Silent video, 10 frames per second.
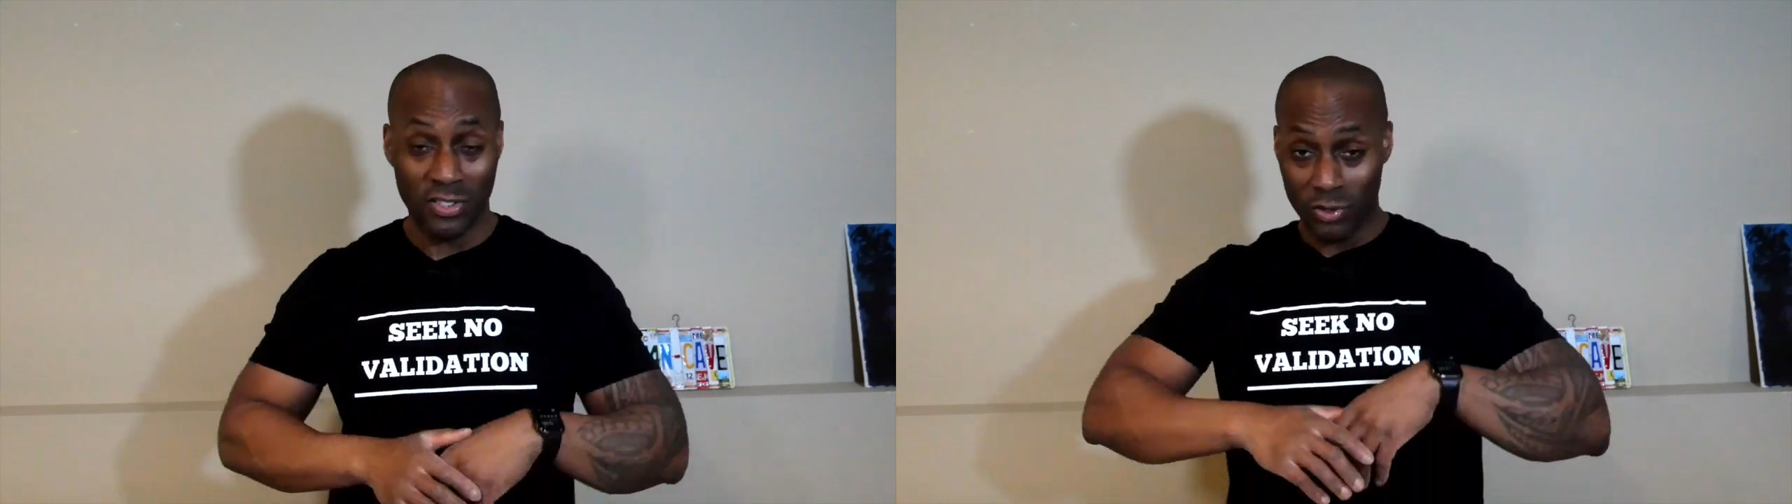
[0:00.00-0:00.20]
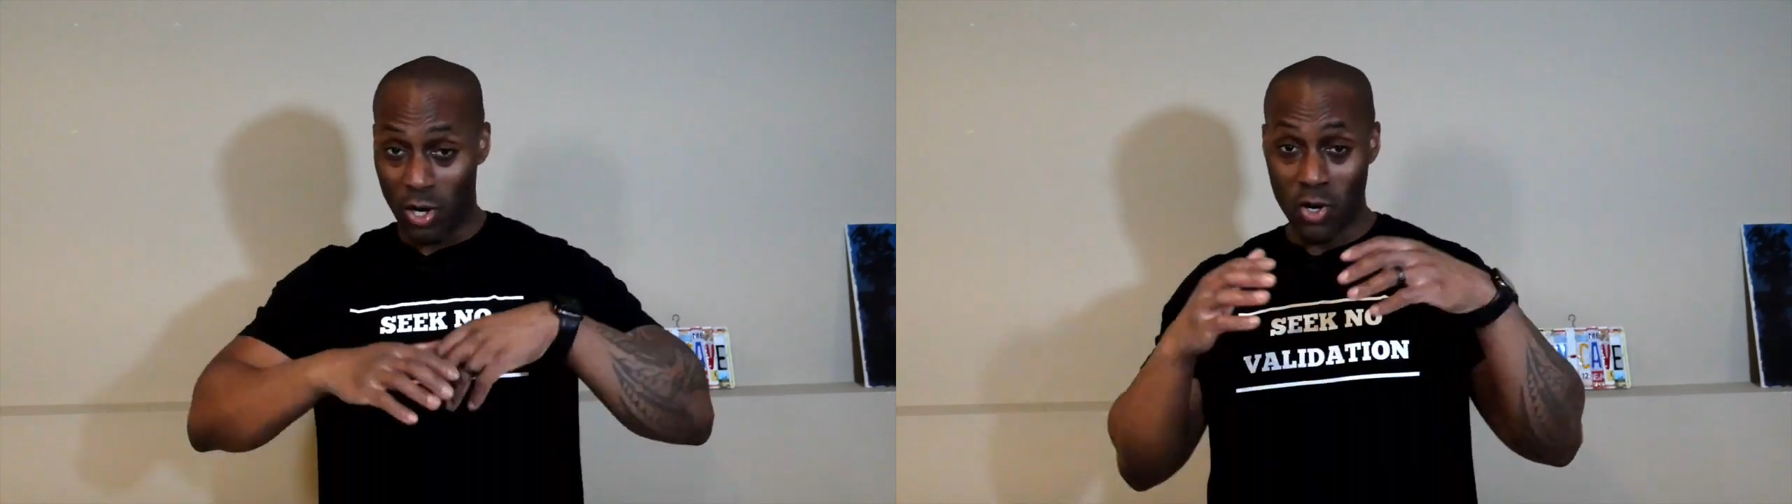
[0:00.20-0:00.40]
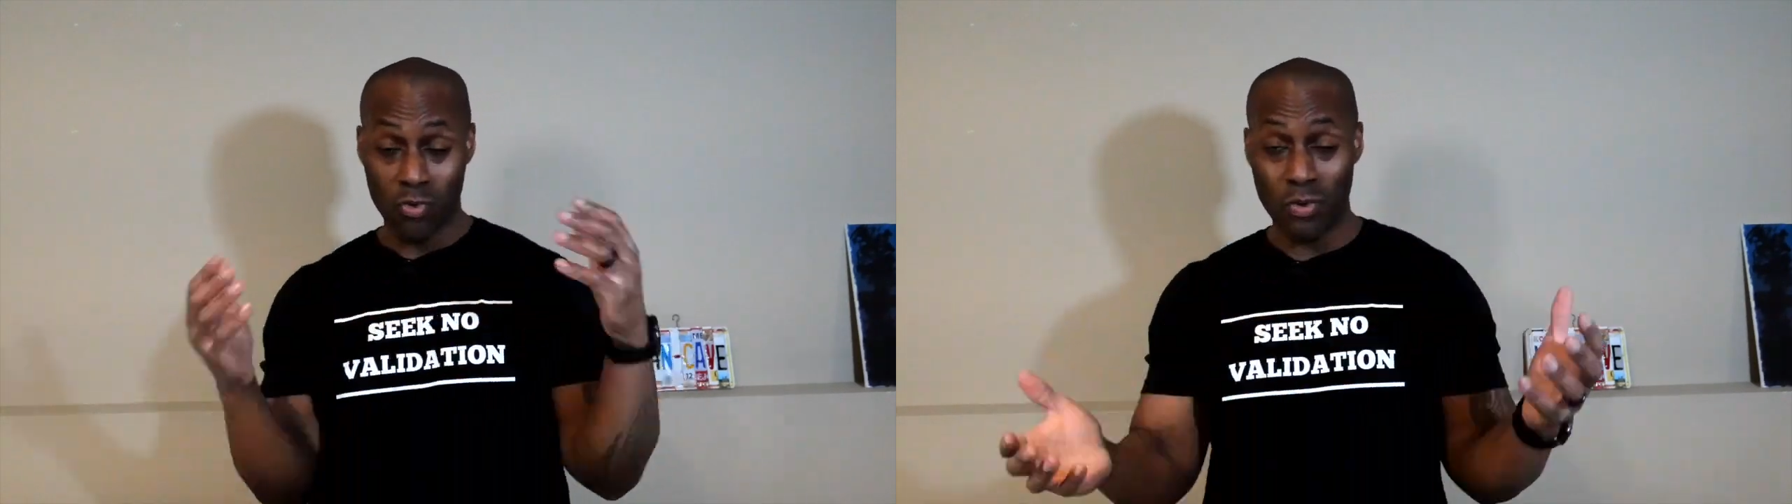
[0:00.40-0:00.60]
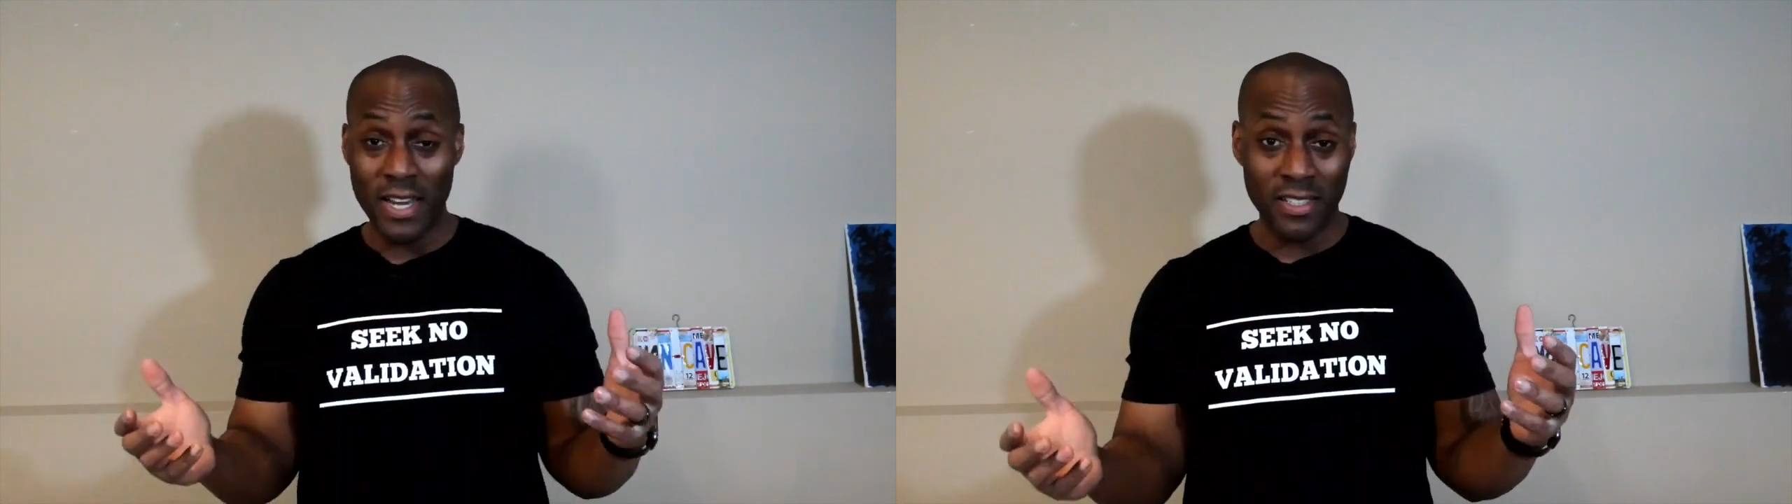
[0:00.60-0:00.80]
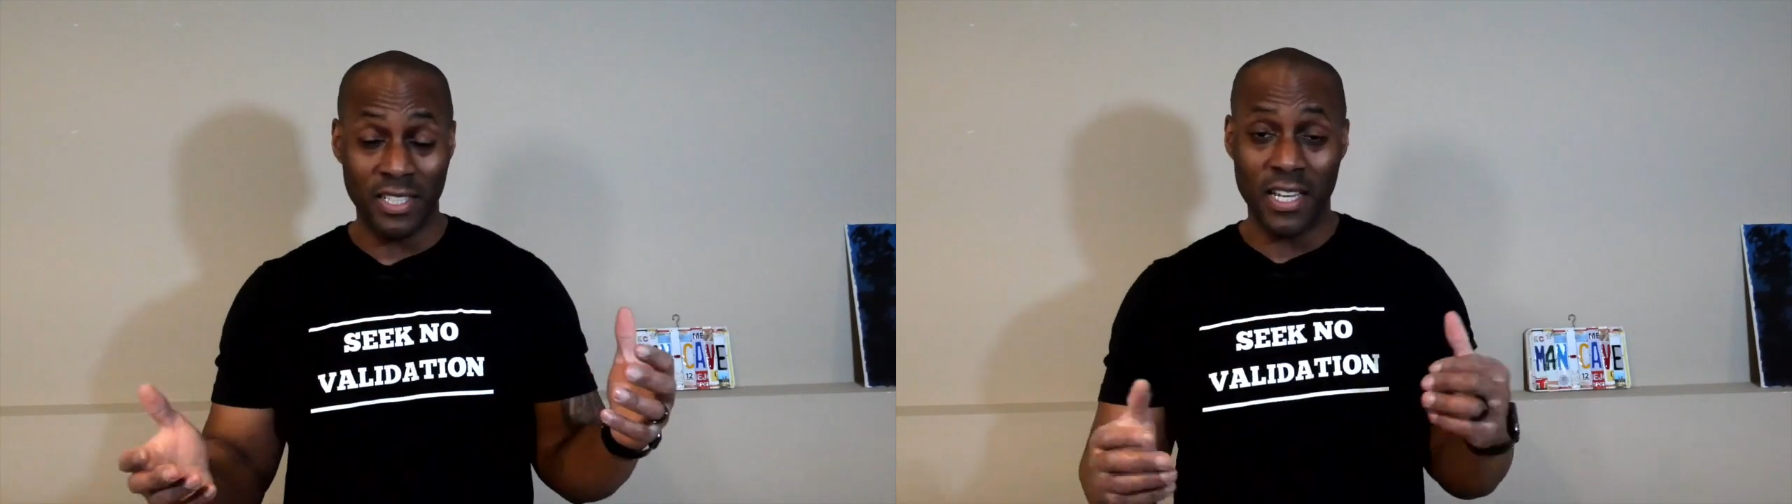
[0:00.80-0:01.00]
I saw a
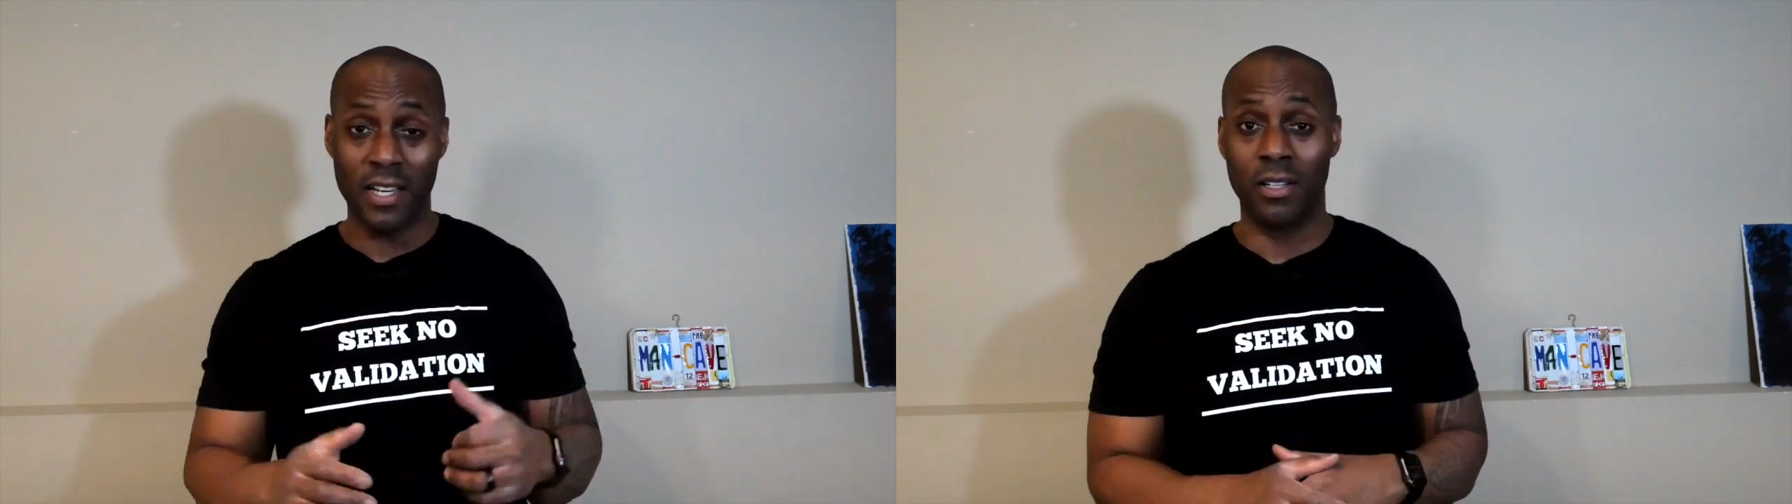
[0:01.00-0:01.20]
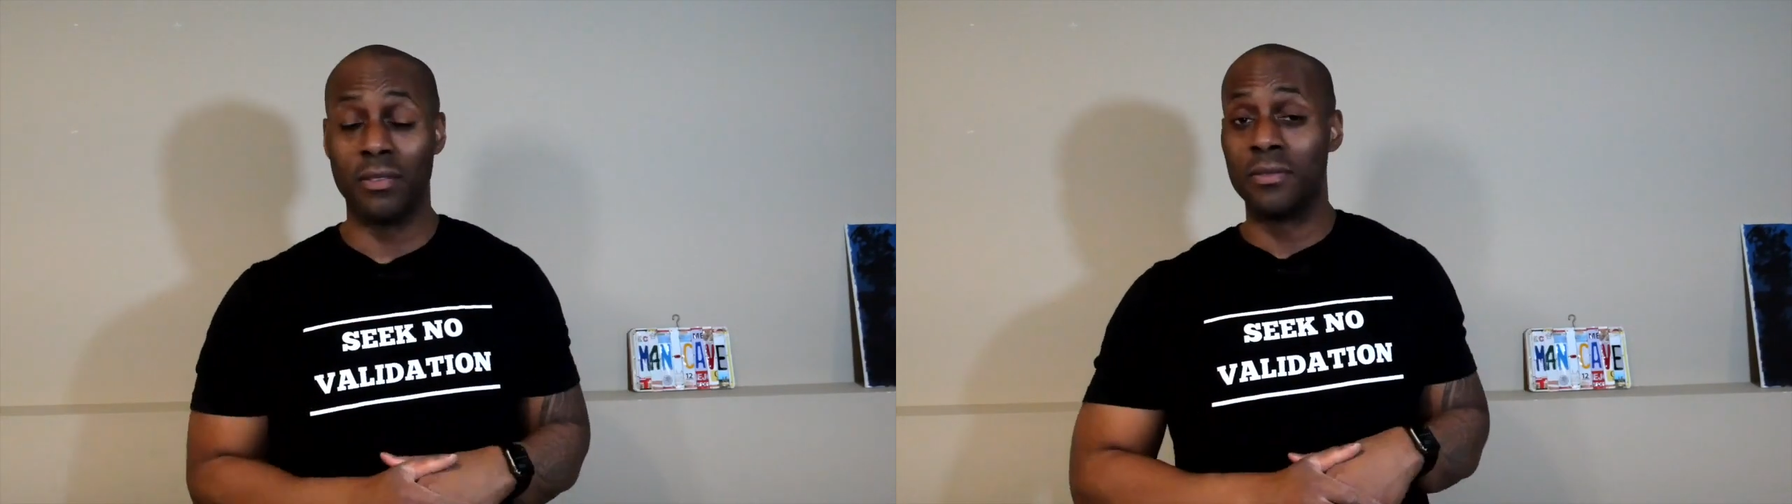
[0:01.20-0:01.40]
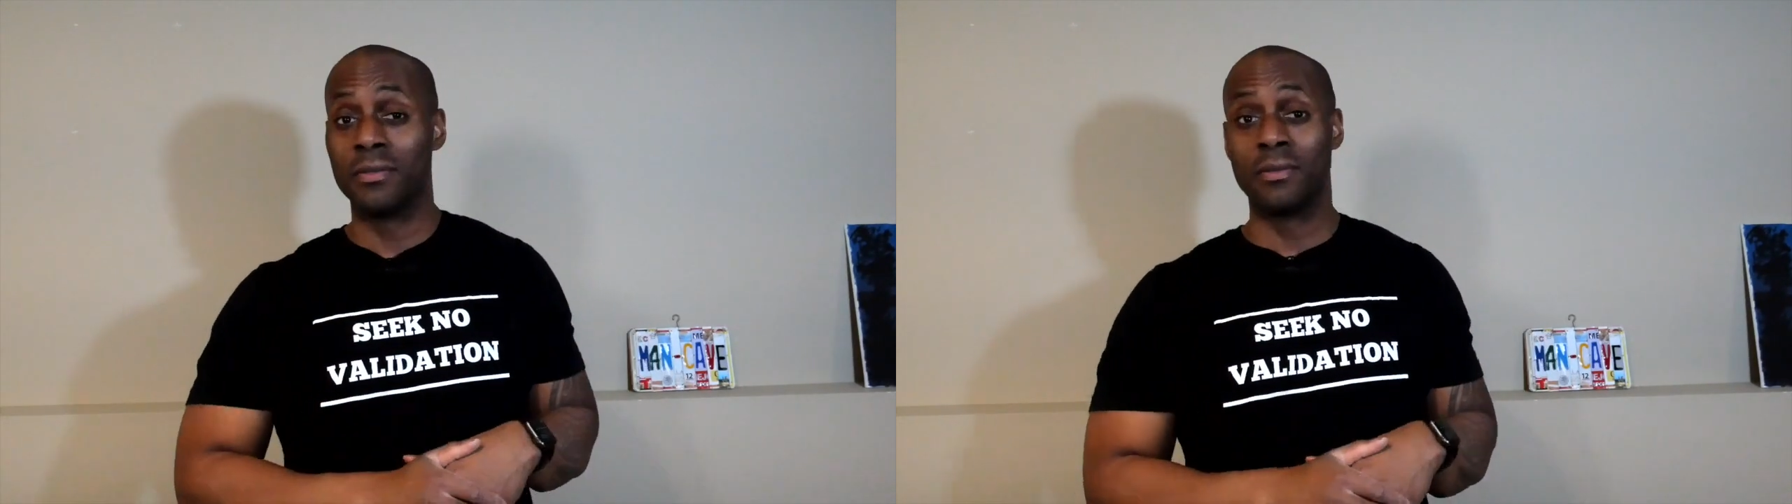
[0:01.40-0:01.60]
great deal.